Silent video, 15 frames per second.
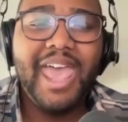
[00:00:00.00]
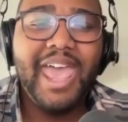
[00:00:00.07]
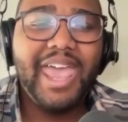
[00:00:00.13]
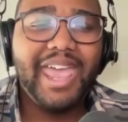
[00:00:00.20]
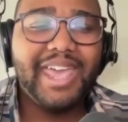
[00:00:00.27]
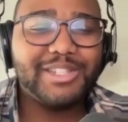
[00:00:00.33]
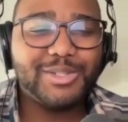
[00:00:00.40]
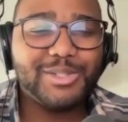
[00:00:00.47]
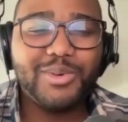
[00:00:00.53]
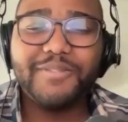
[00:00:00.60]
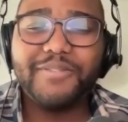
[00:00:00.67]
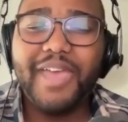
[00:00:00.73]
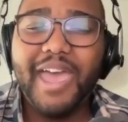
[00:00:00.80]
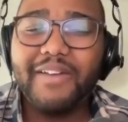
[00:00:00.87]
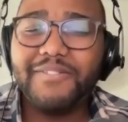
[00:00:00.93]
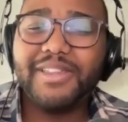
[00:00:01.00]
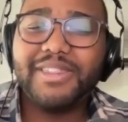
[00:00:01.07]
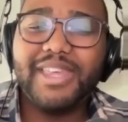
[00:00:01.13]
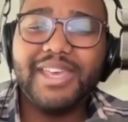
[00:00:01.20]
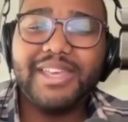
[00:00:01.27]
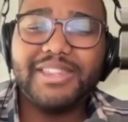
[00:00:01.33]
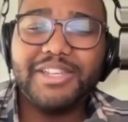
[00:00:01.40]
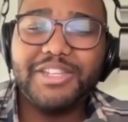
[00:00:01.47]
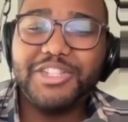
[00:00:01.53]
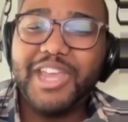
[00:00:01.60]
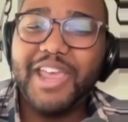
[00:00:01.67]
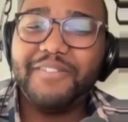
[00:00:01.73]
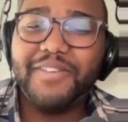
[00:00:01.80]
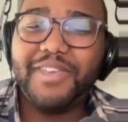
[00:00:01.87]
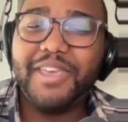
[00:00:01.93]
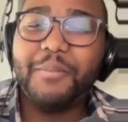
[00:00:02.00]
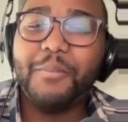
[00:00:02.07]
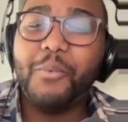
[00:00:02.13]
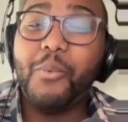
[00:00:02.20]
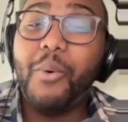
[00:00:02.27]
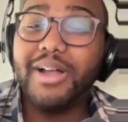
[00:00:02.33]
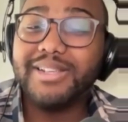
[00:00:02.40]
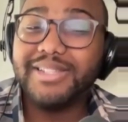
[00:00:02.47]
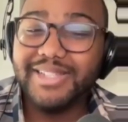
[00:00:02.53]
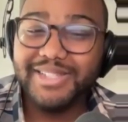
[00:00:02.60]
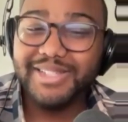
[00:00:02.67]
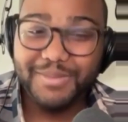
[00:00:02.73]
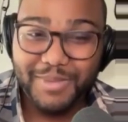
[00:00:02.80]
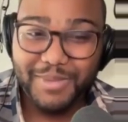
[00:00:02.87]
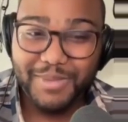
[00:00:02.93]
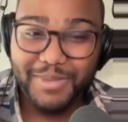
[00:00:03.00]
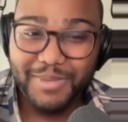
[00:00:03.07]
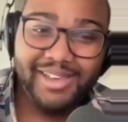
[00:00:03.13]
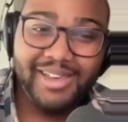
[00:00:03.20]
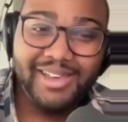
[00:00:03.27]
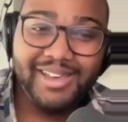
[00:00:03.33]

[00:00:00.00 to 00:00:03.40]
It's sort of everything the JVM wanted to be.